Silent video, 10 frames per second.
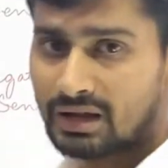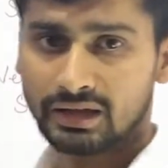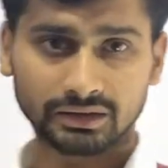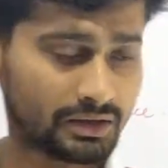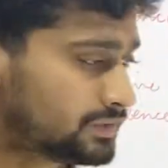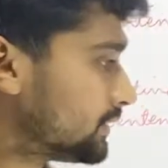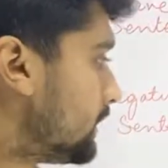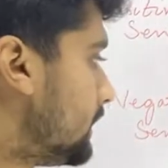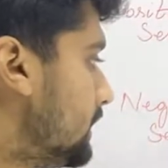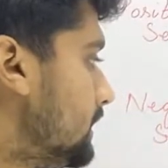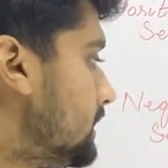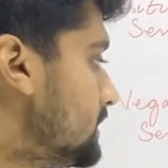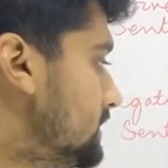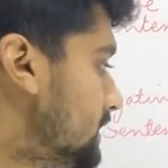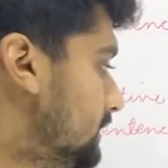be like this.
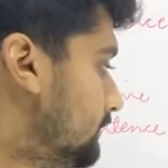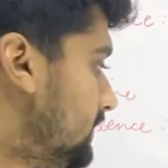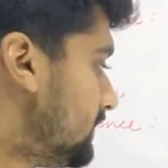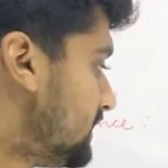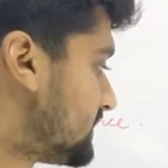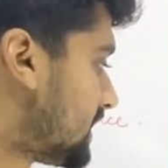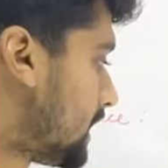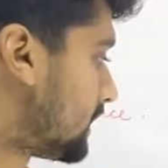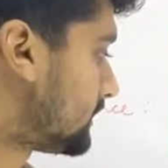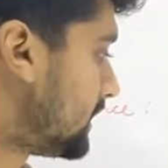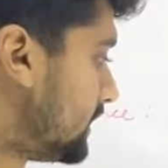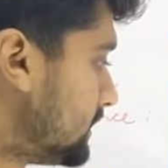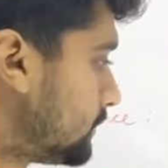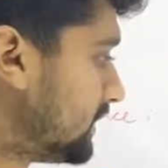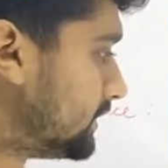Did. We will start our
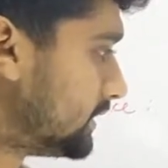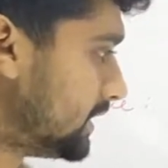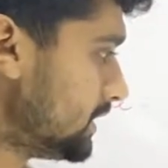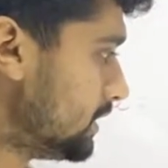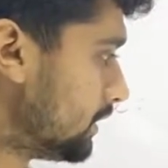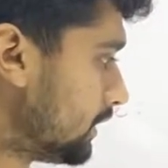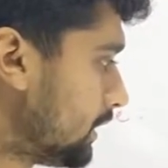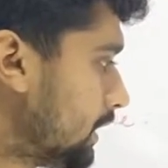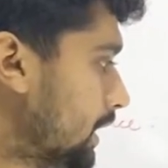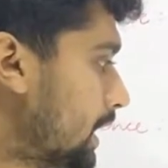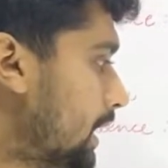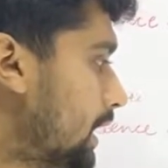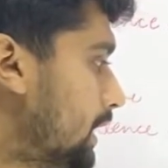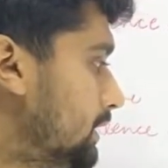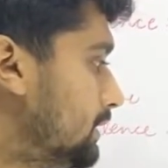sentence with did,
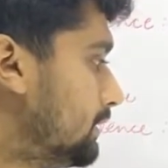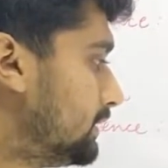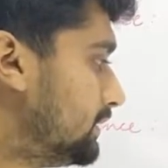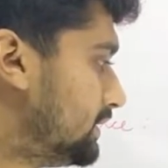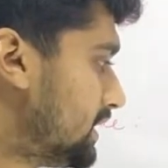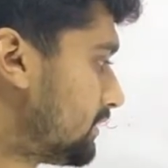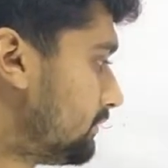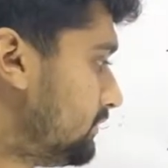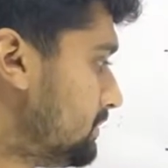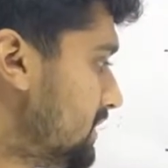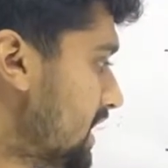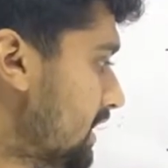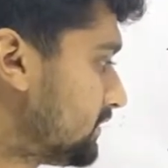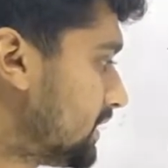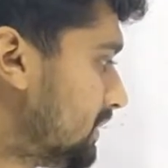and there we may
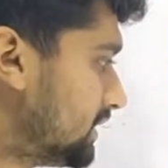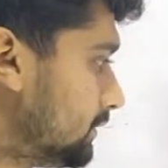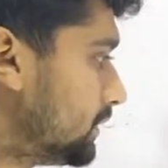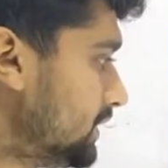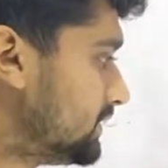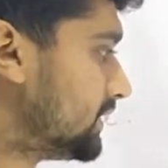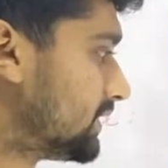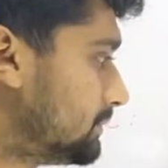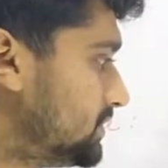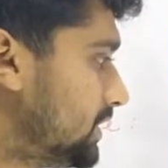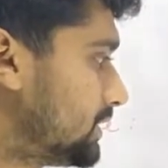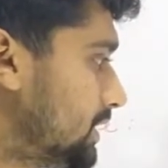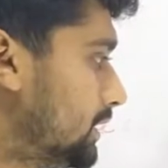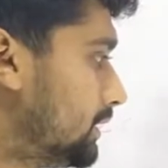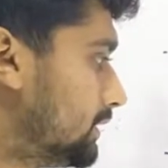have some other words, the
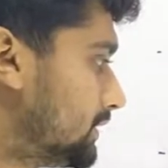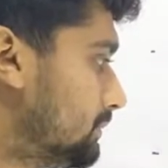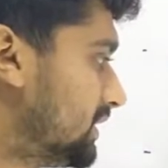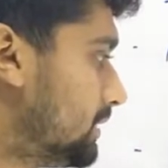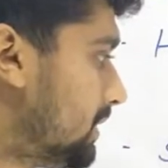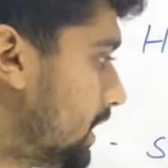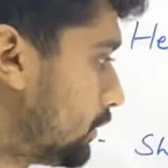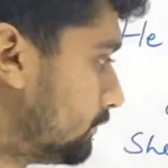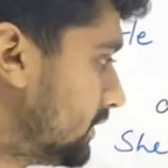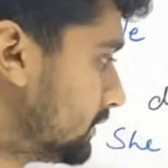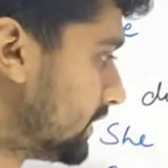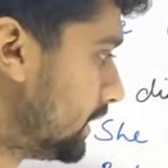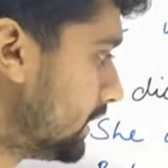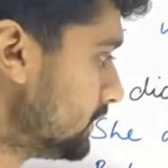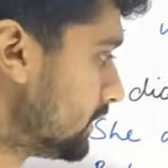subject and some other part of the
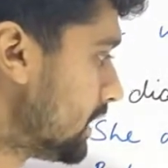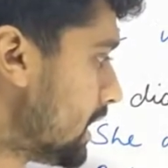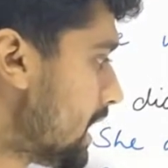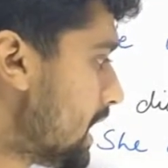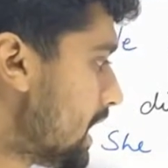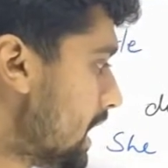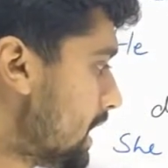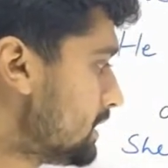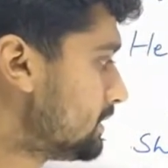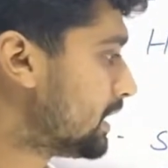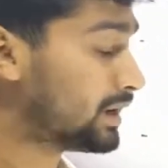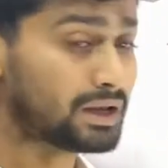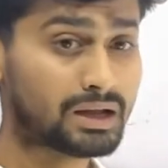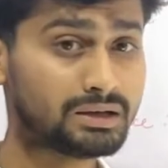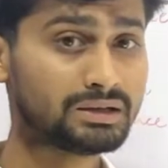sentence. And
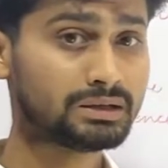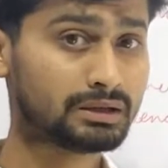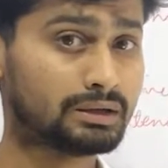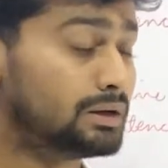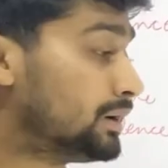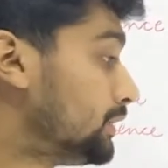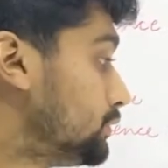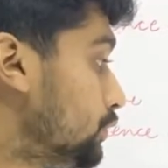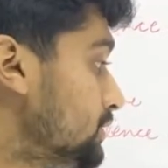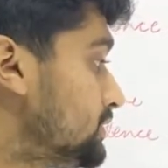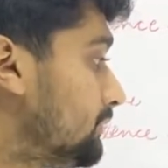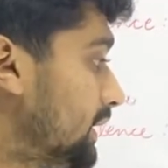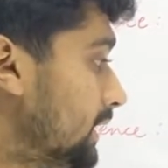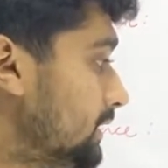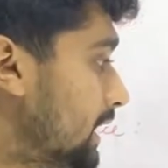again, don't
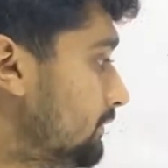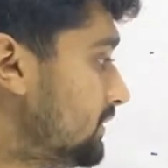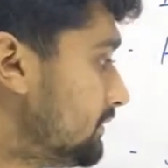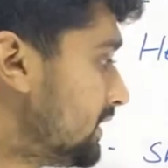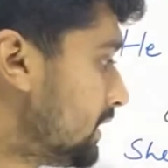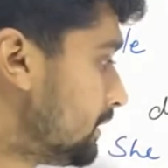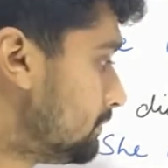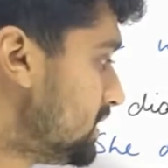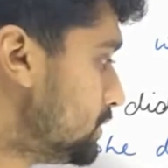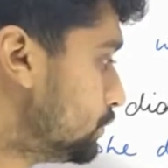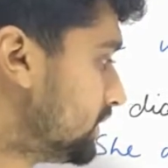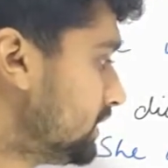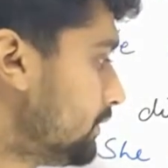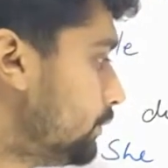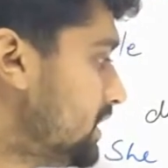forget that we will be using the